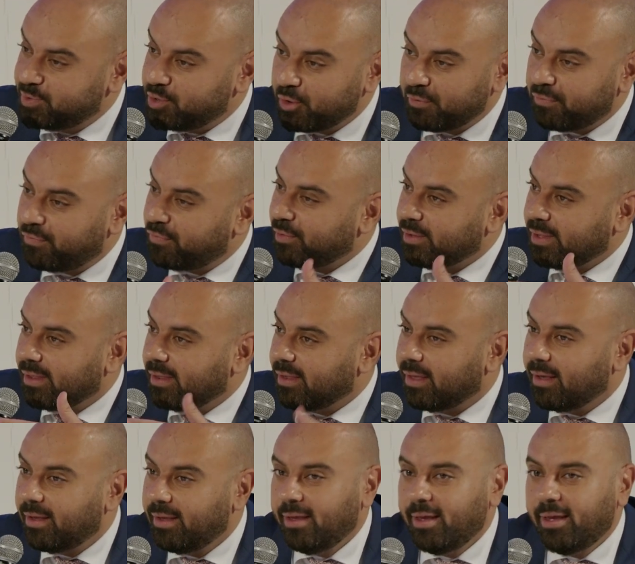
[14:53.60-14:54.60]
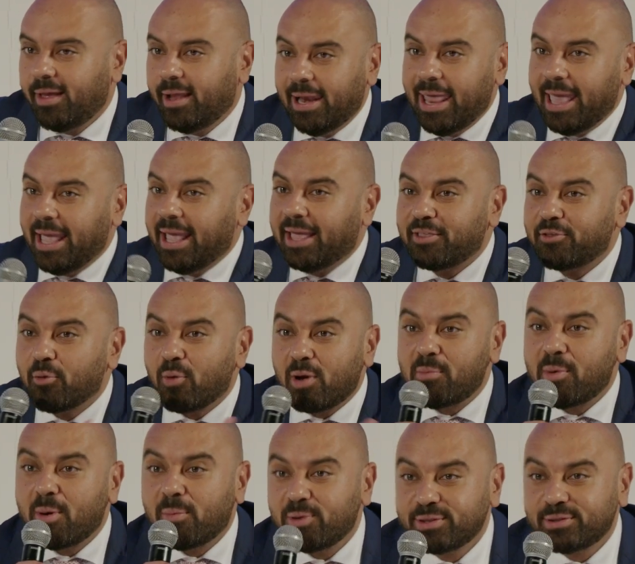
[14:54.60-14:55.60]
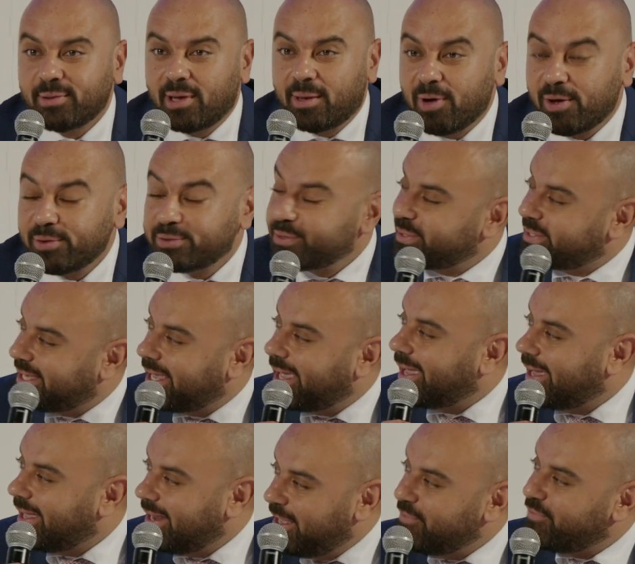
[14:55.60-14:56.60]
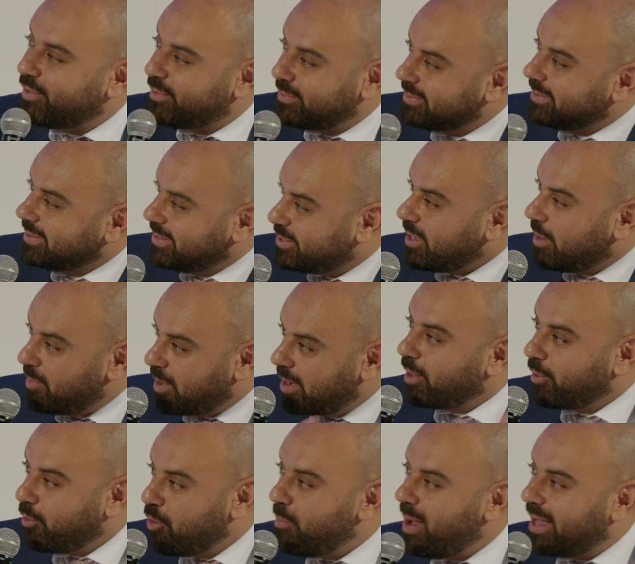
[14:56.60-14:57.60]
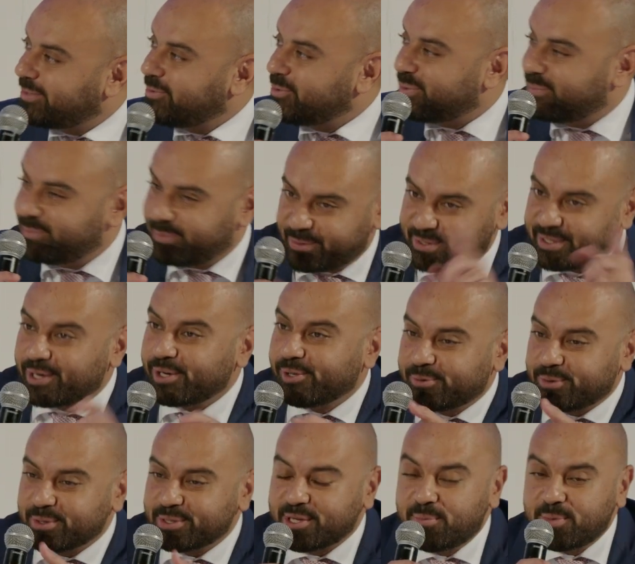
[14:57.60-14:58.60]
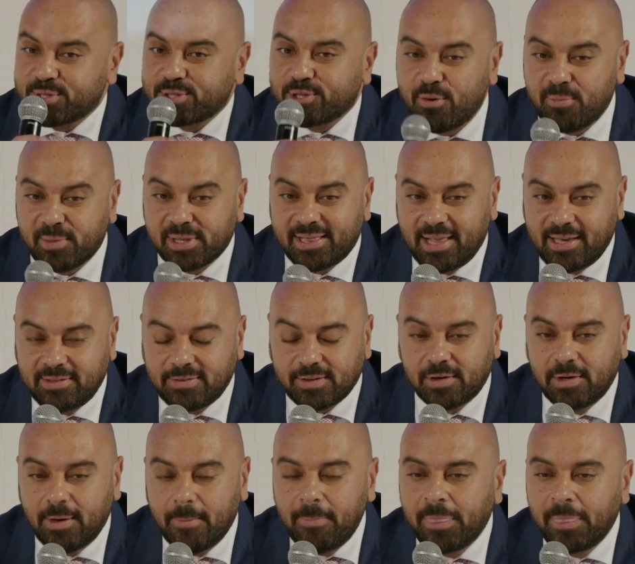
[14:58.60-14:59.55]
beautiful link to what I'm about to say, and even Summer, I'll go back to circle to Summer's comment later.